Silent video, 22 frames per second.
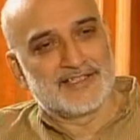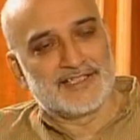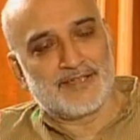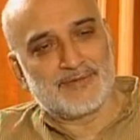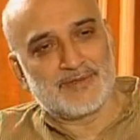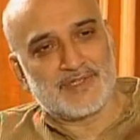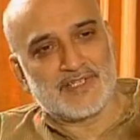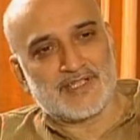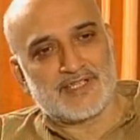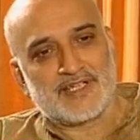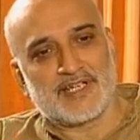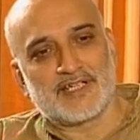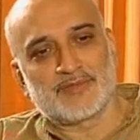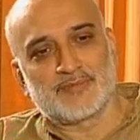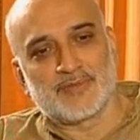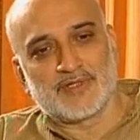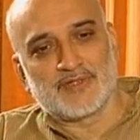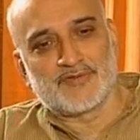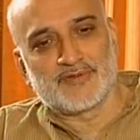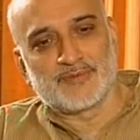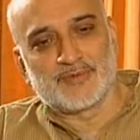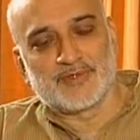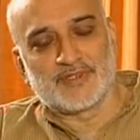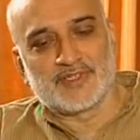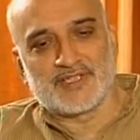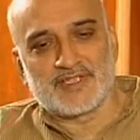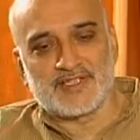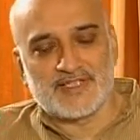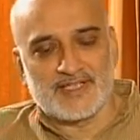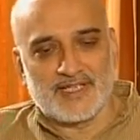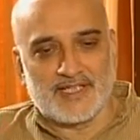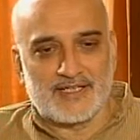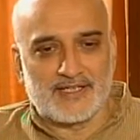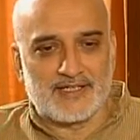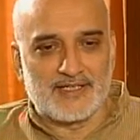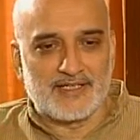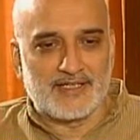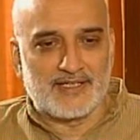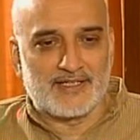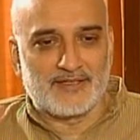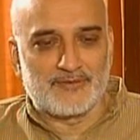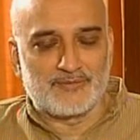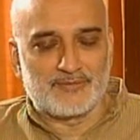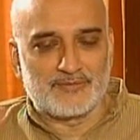There was a statement from you that said,
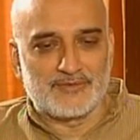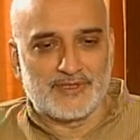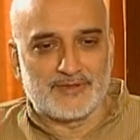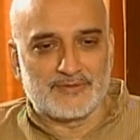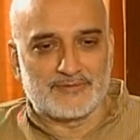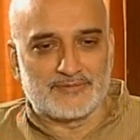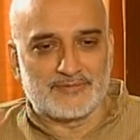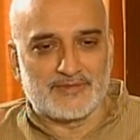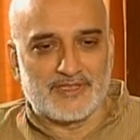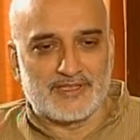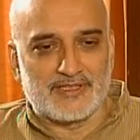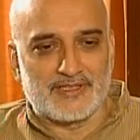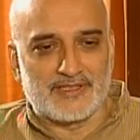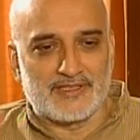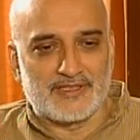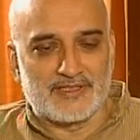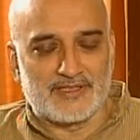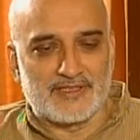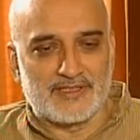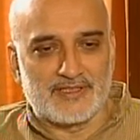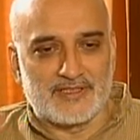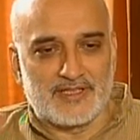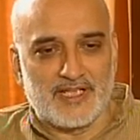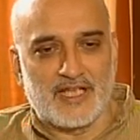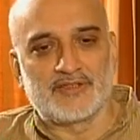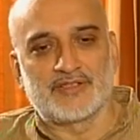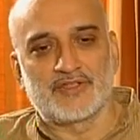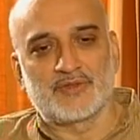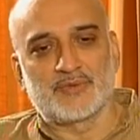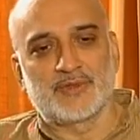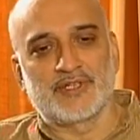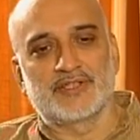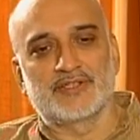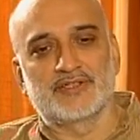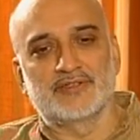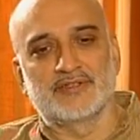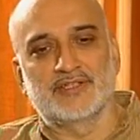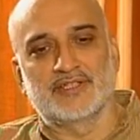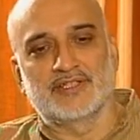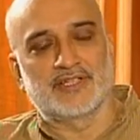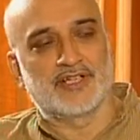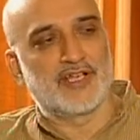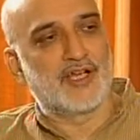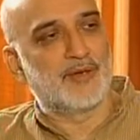you know, that now that we're
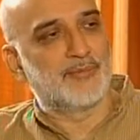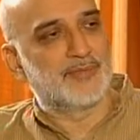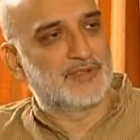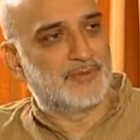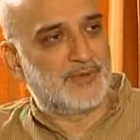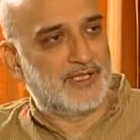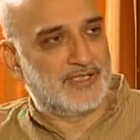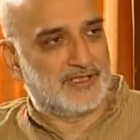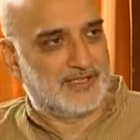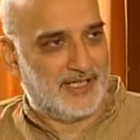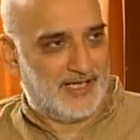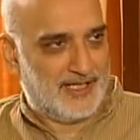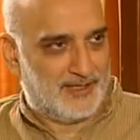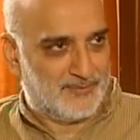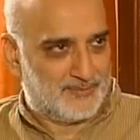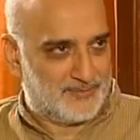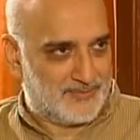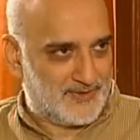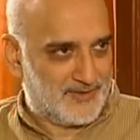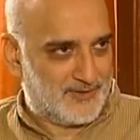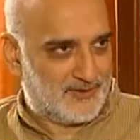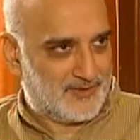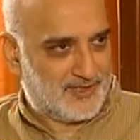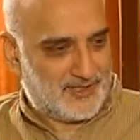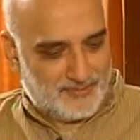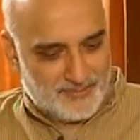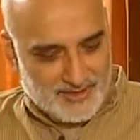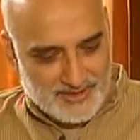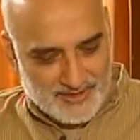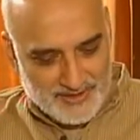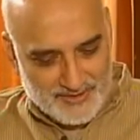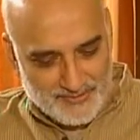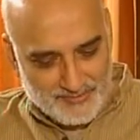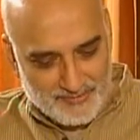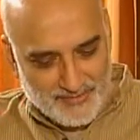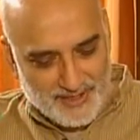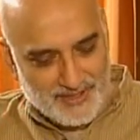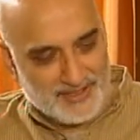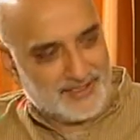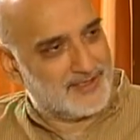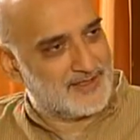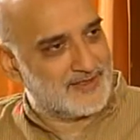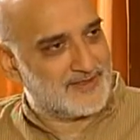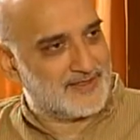doing the Commonwealth Games, you're committed to
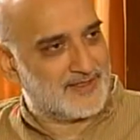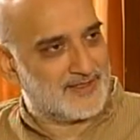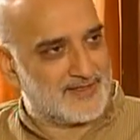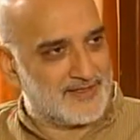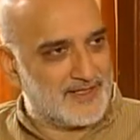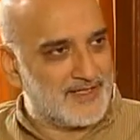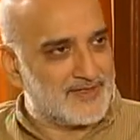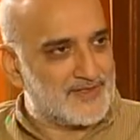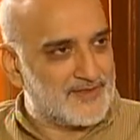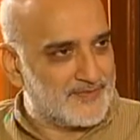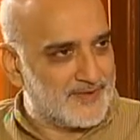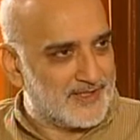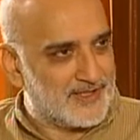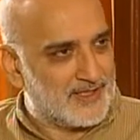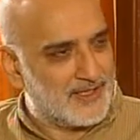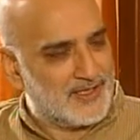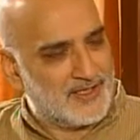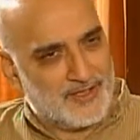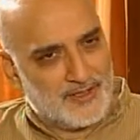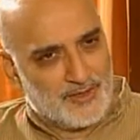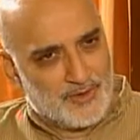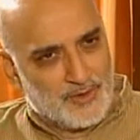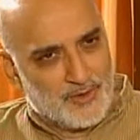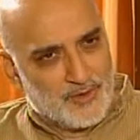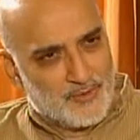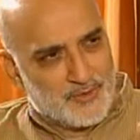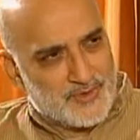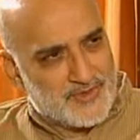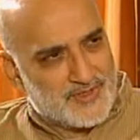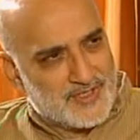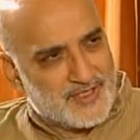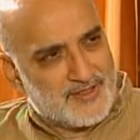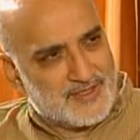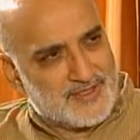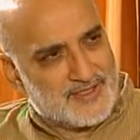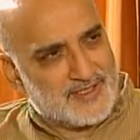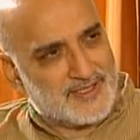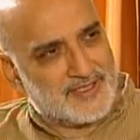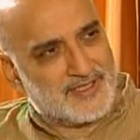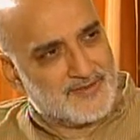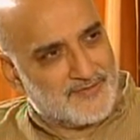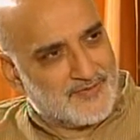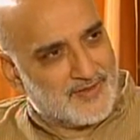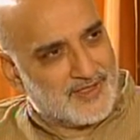making a success of it. Was there a
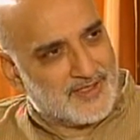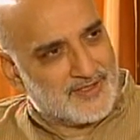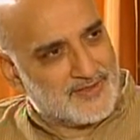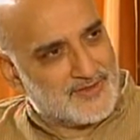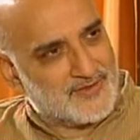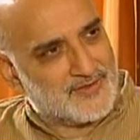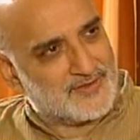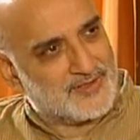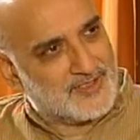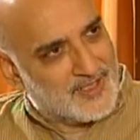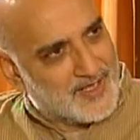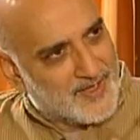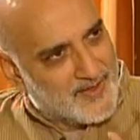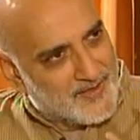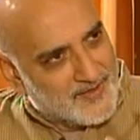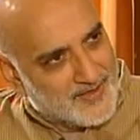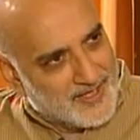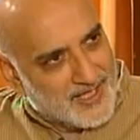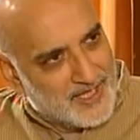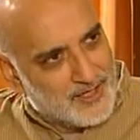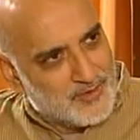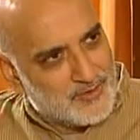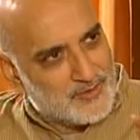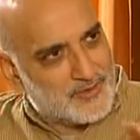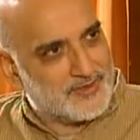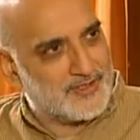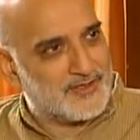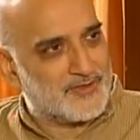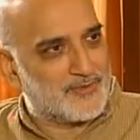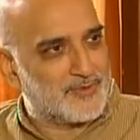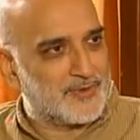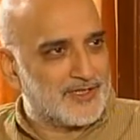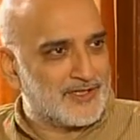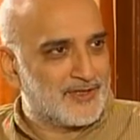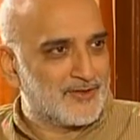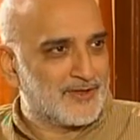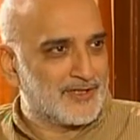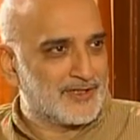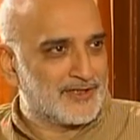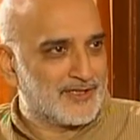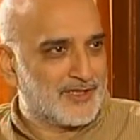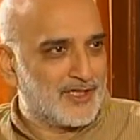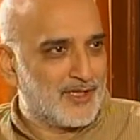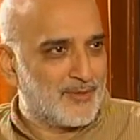significance to the now that we are
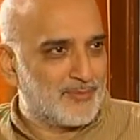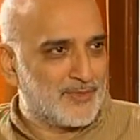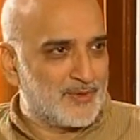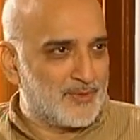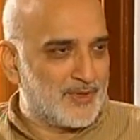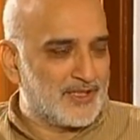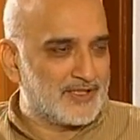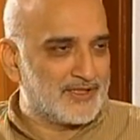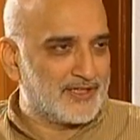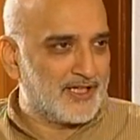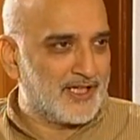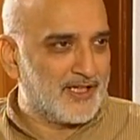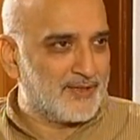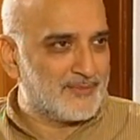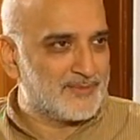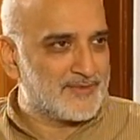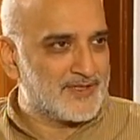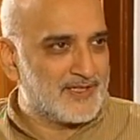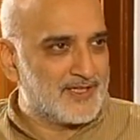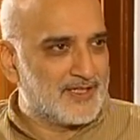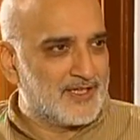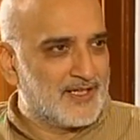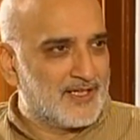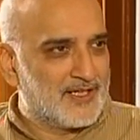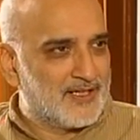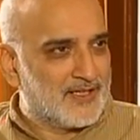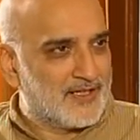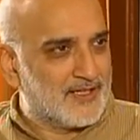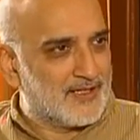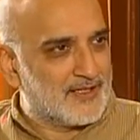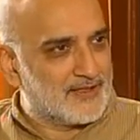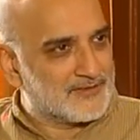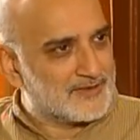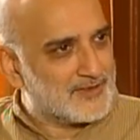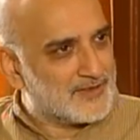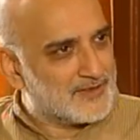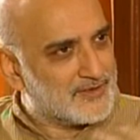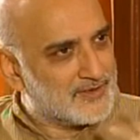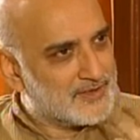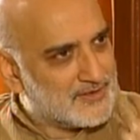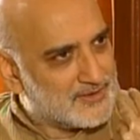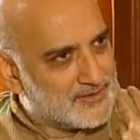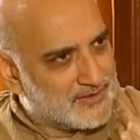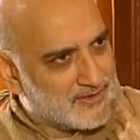doing the Commonwealth Games?
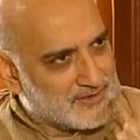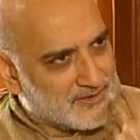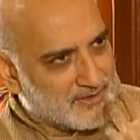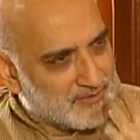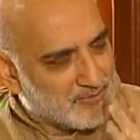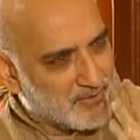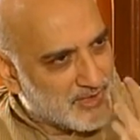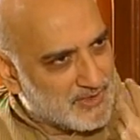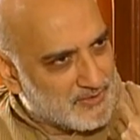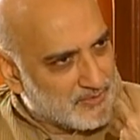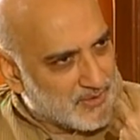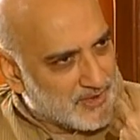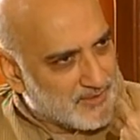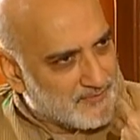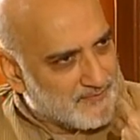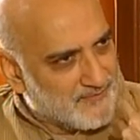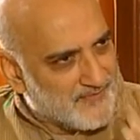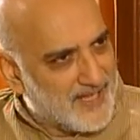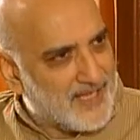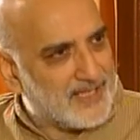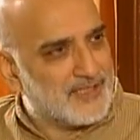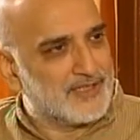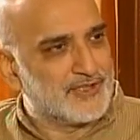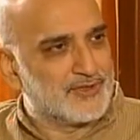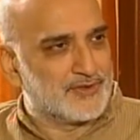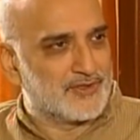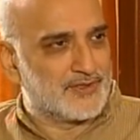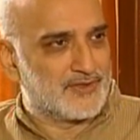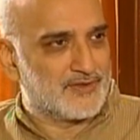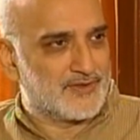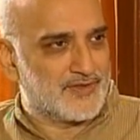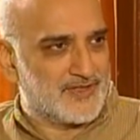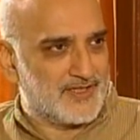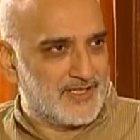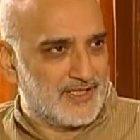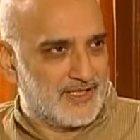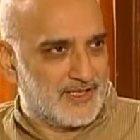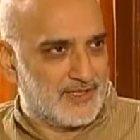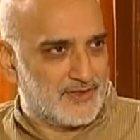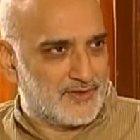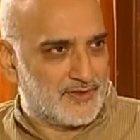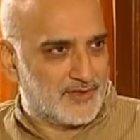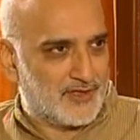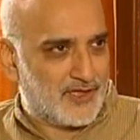What value do you
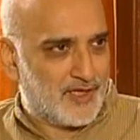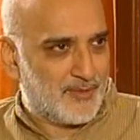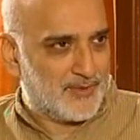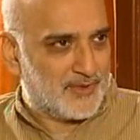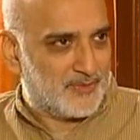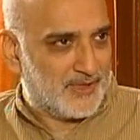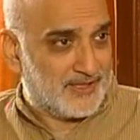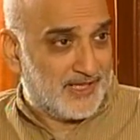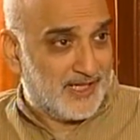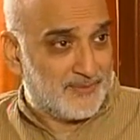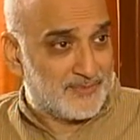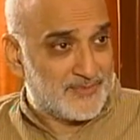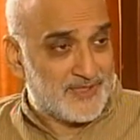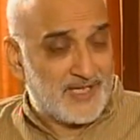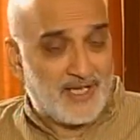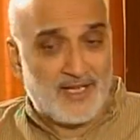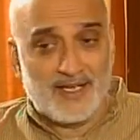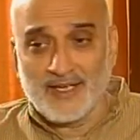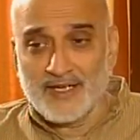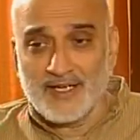see to Commonwealth Games?